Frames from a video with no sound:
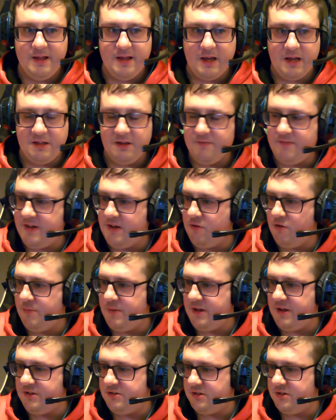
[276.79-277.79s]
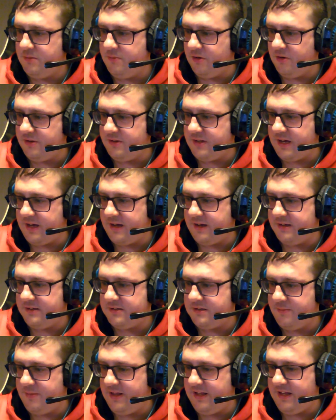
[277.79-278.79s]
don't think it will be to the modern day because
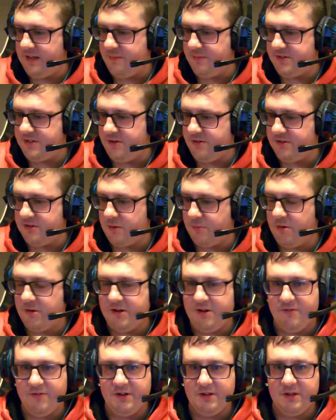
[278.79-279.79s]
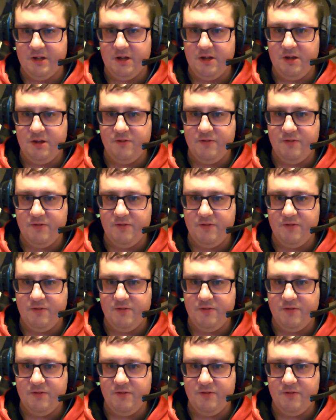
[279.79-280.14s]
the Millennium series will probably only